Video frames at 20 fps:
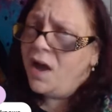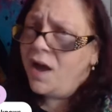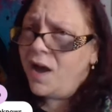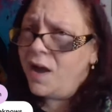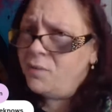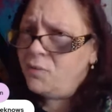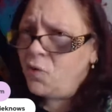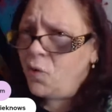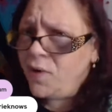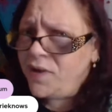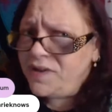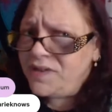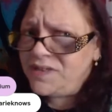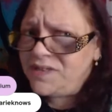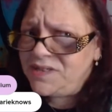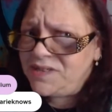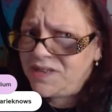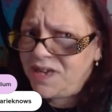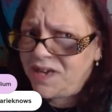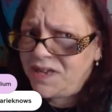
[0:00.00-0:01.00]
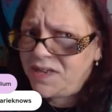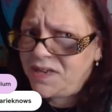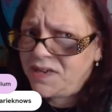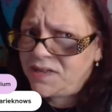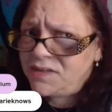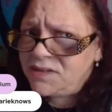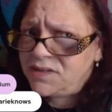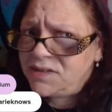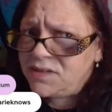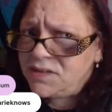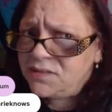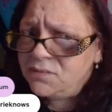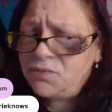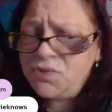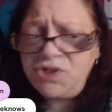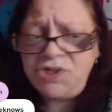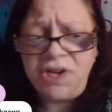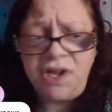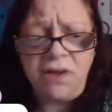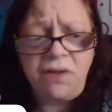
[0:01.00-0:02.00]
I'm going to say this,
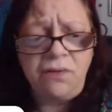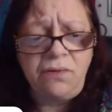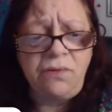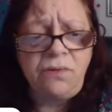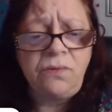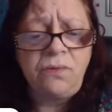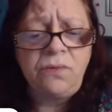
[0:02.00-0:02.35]
Michelle.